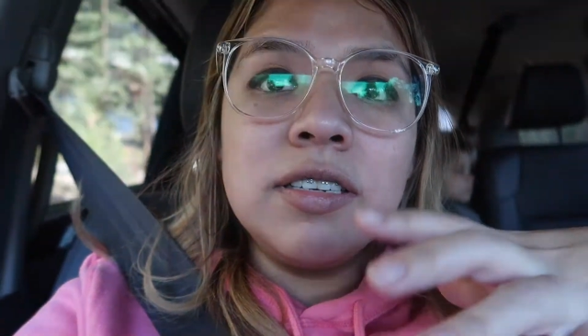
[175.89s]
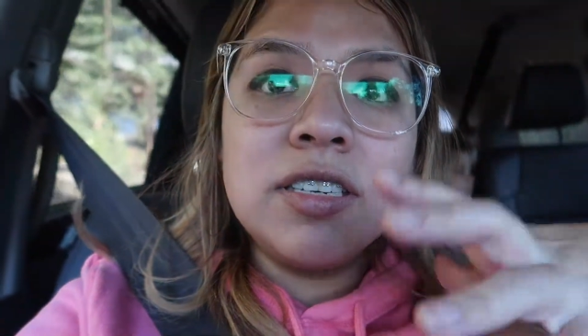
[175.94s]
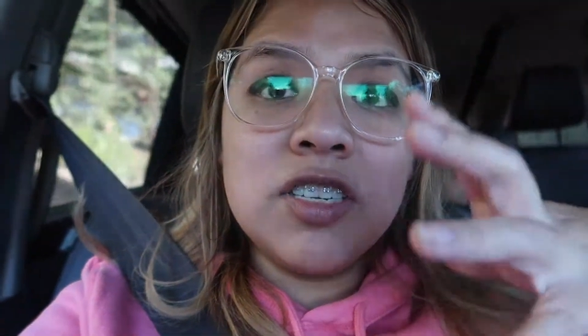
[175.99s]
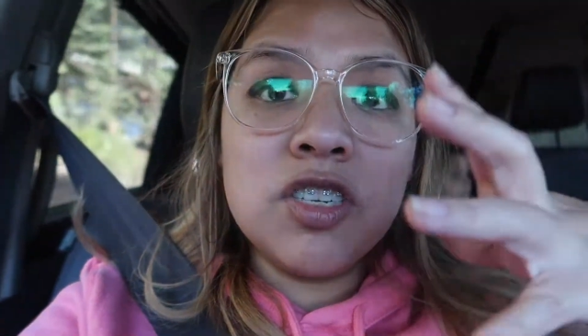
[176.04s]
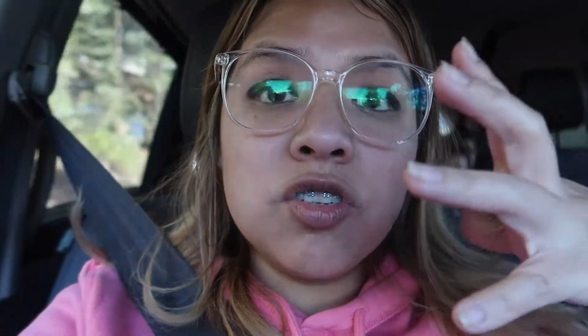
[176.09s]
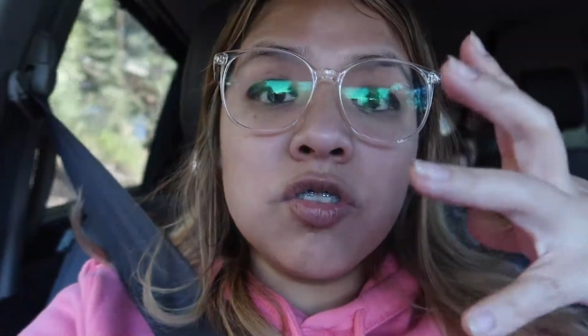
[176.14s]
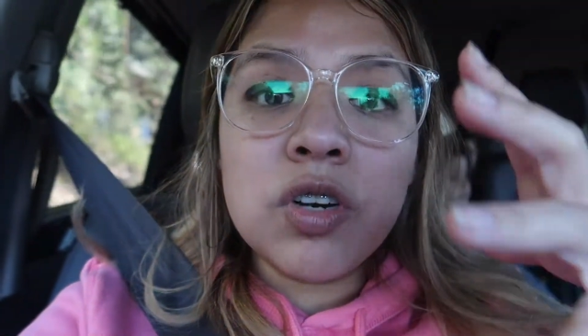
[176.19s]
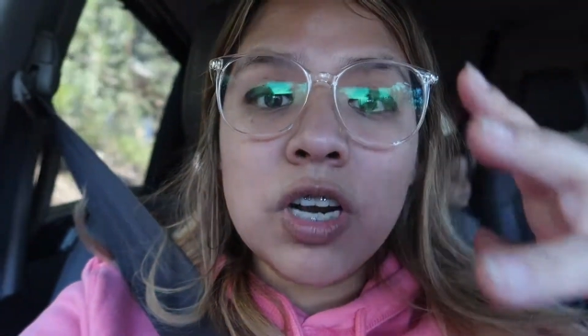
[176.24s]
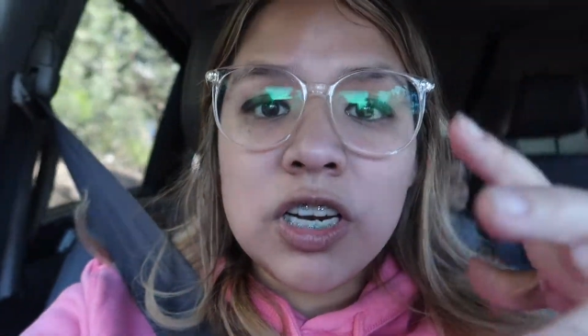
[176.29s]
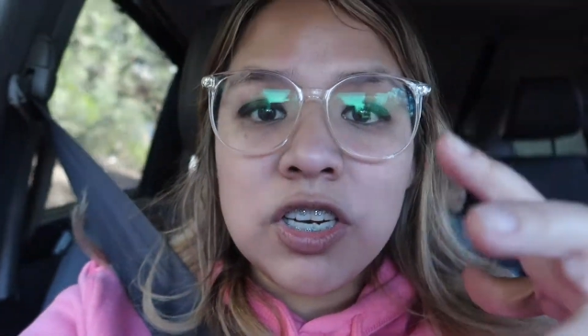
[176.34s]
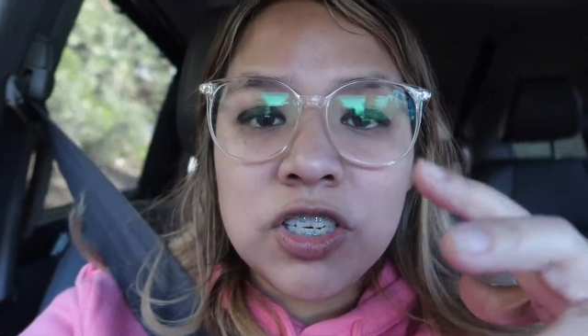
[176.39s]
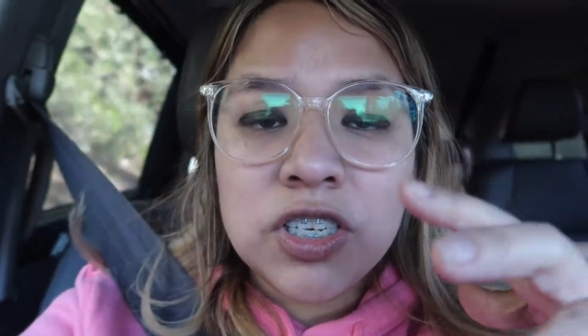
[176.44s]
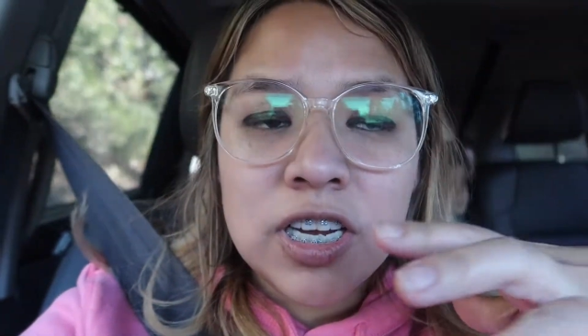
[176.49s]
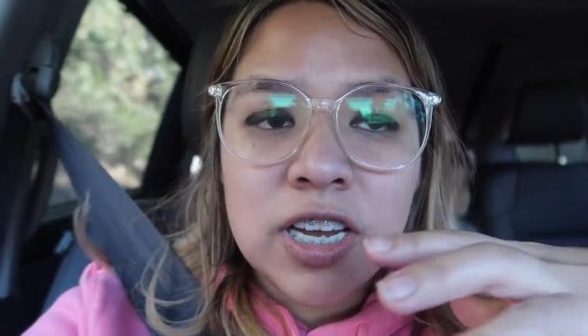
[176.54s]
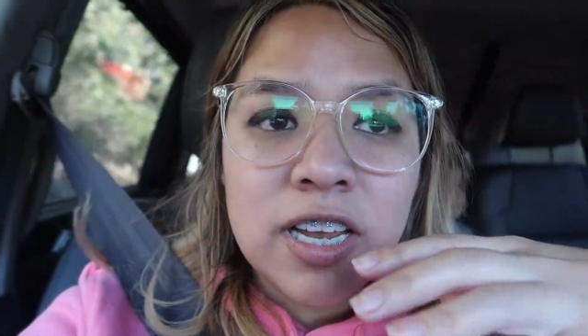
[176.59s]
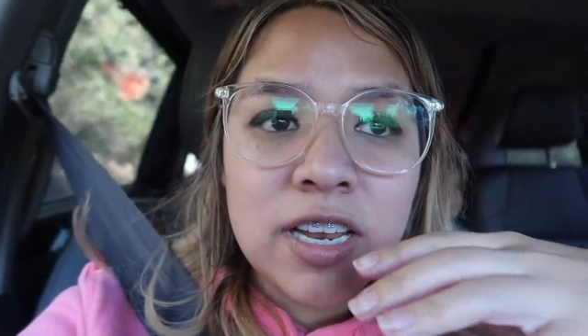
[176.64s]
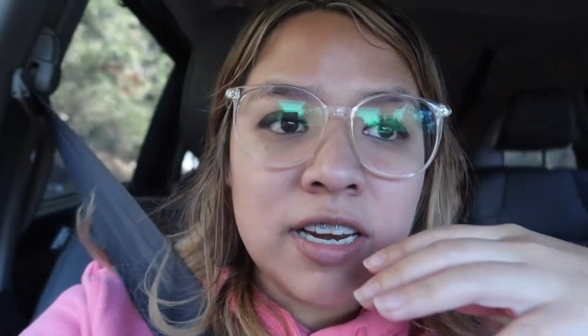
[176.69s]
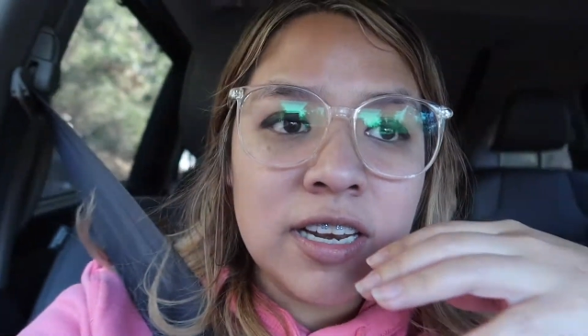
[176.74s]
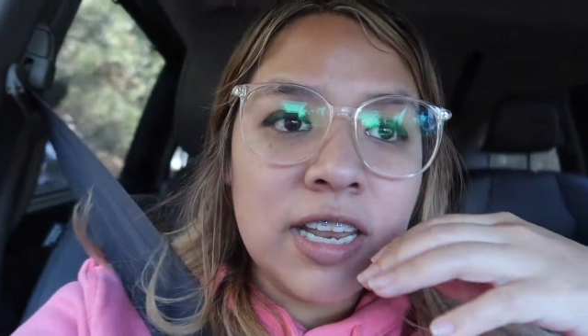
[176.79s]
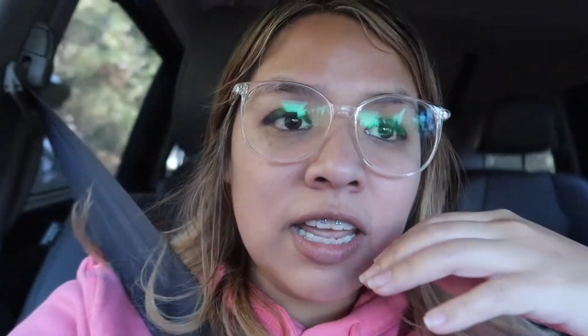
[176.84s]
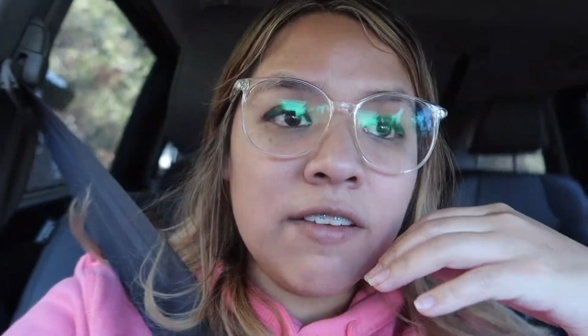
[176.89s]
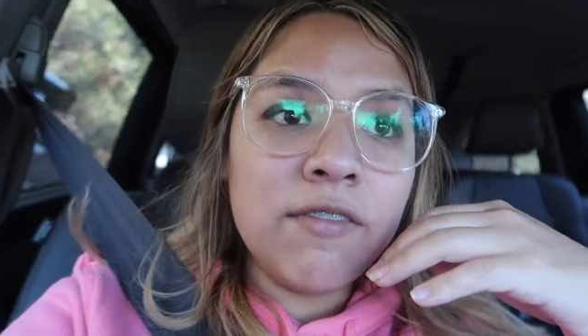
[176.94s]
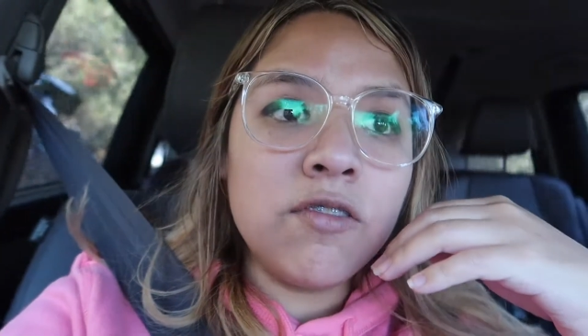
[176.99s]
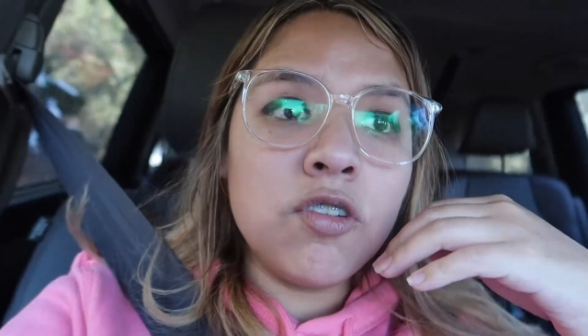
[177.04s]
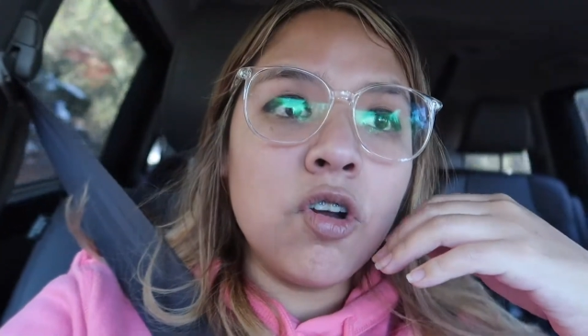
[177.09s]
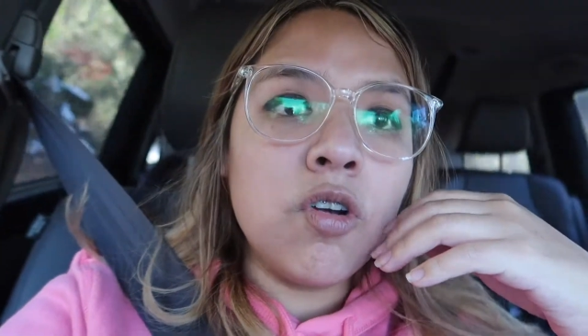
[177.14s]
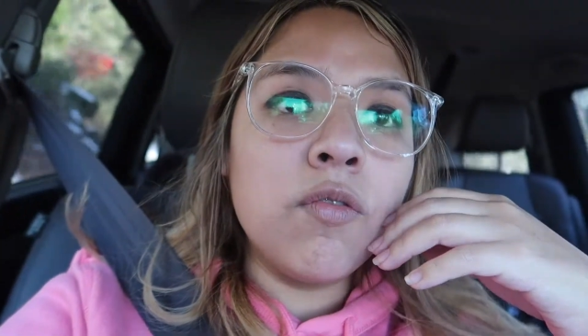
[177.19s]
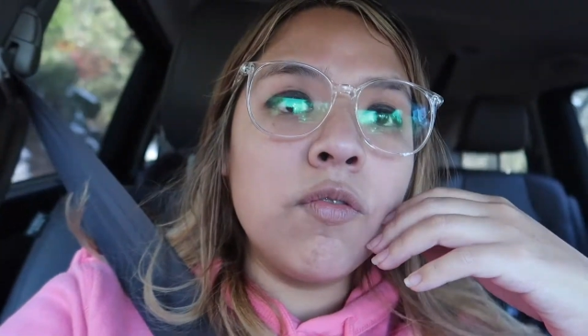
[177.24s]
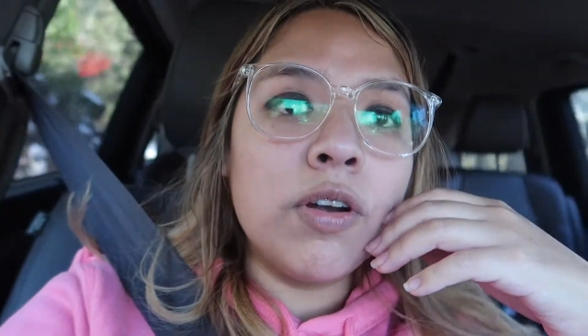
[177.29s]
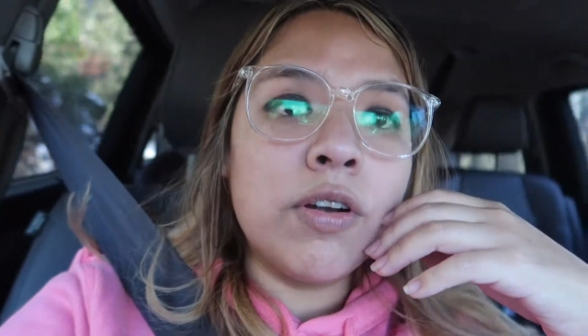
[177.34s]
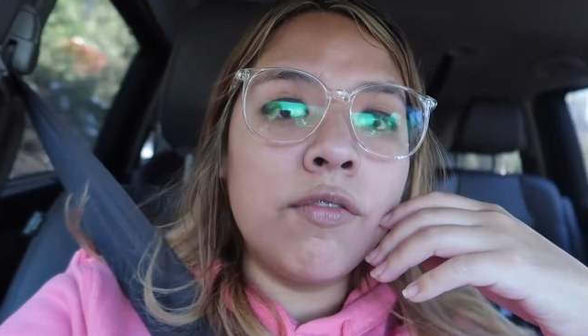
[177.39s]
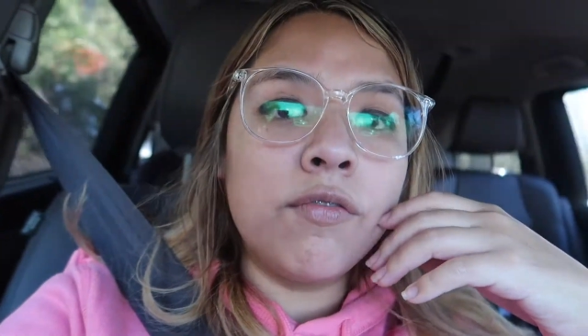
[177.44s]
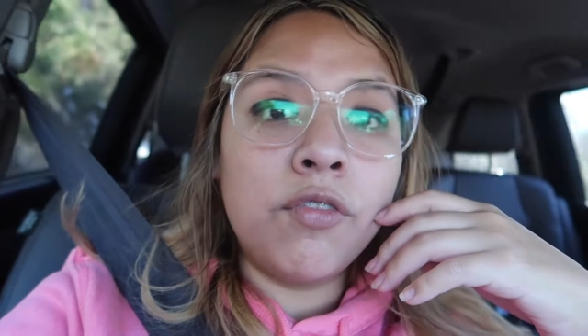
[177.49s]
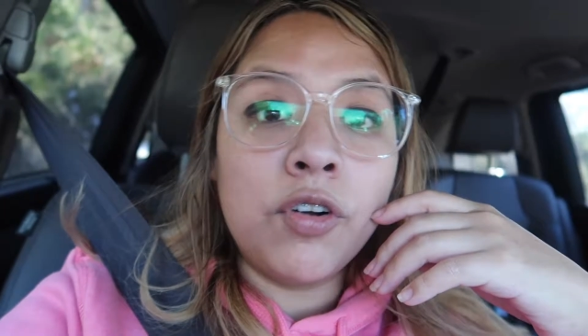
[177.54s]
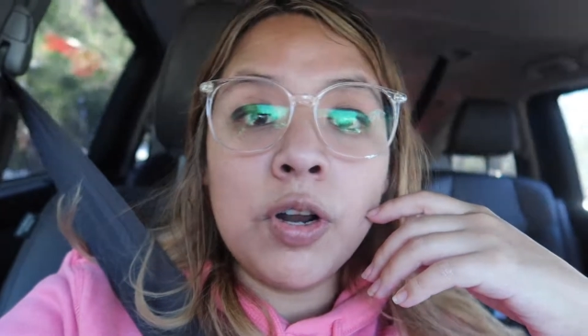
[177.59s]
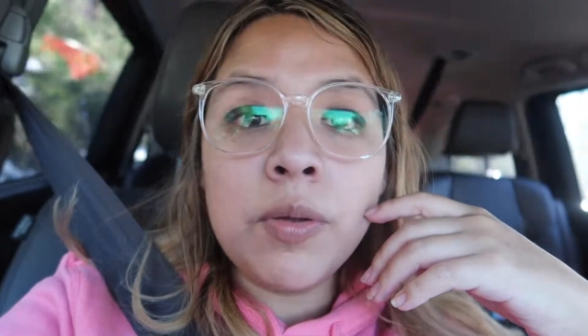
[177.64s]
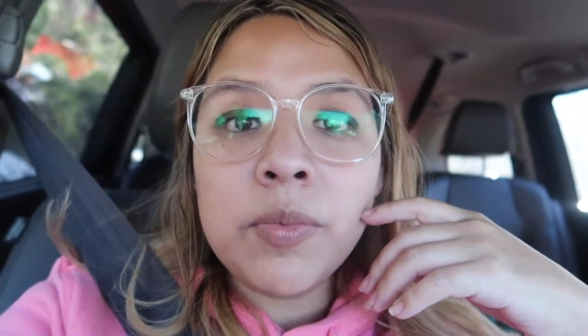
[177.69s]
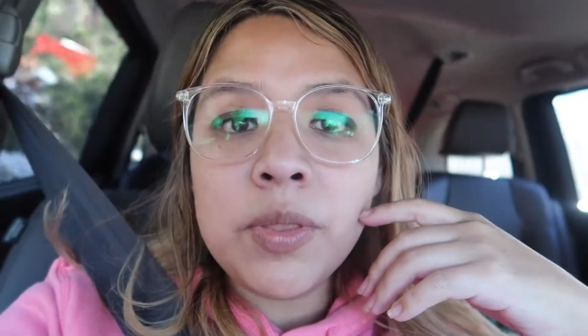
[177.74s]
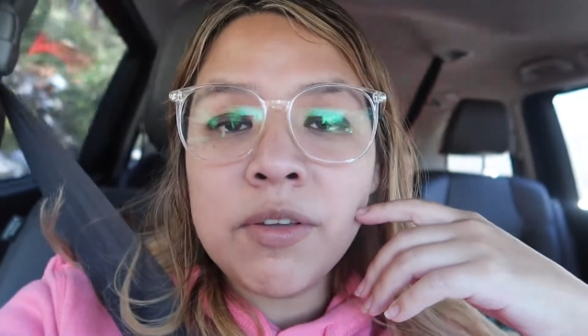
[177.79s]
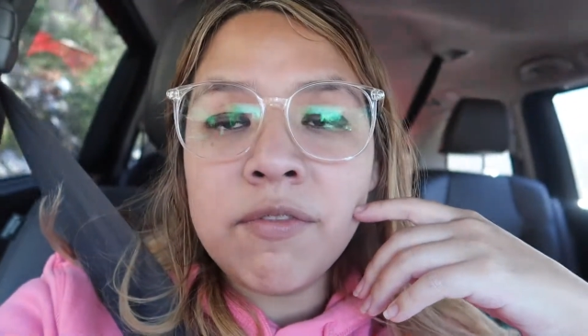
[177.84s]
destruction left over
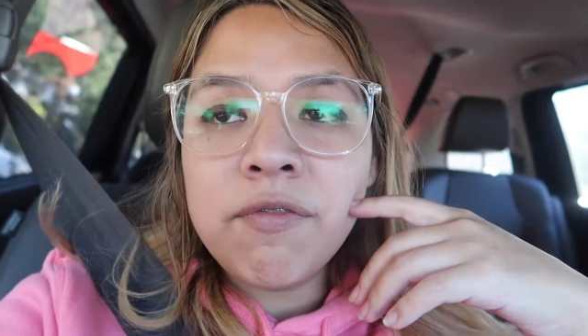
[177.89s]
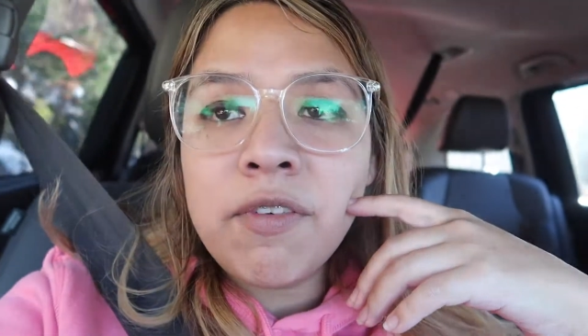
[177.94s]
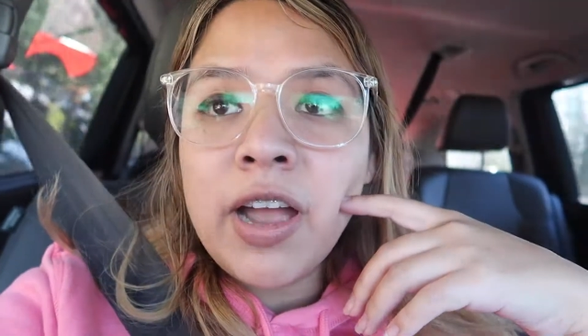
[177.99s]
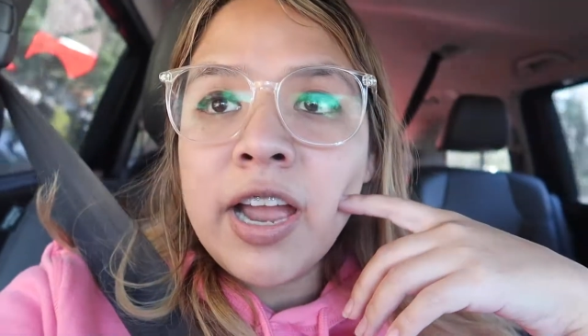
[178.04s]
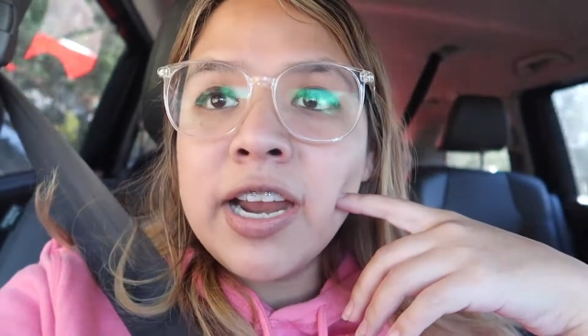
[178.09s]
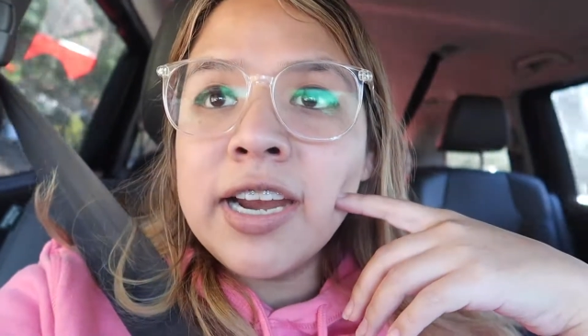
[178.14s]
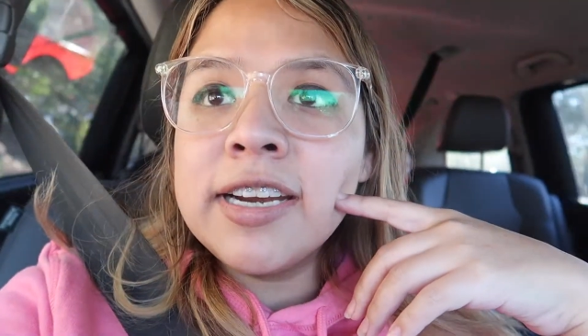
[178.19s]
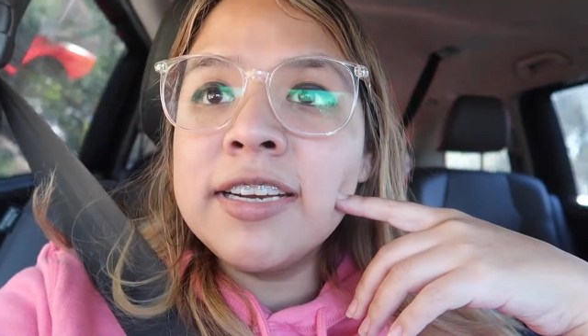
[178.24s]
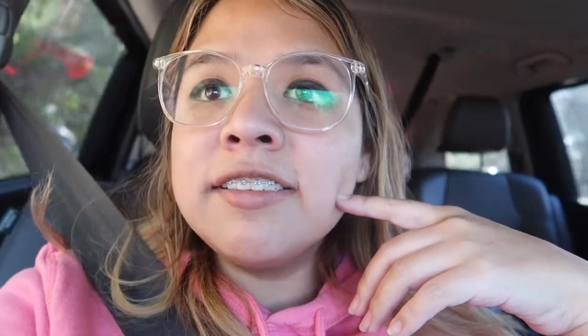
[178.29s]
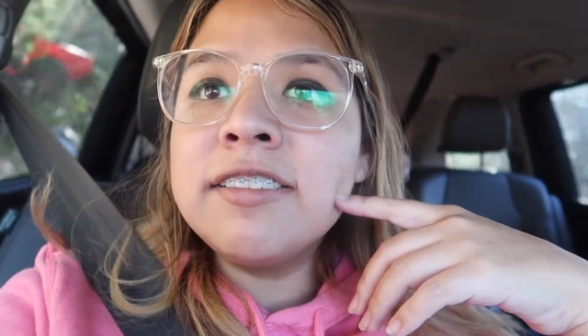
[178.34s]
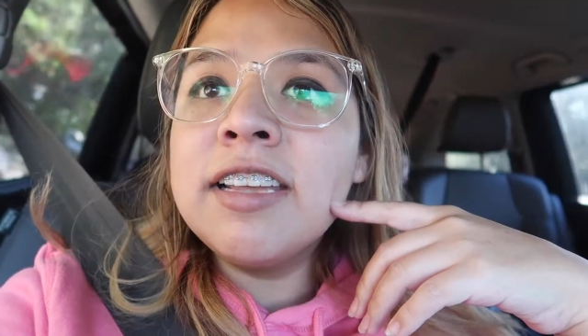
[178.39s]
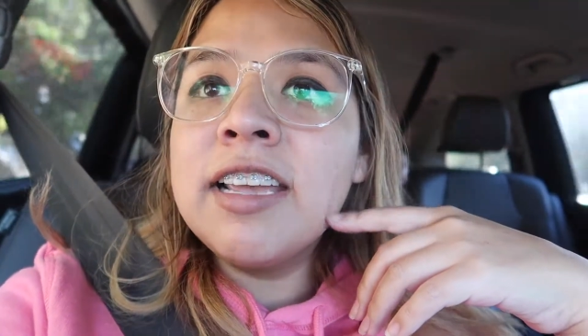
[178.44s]
from the fires.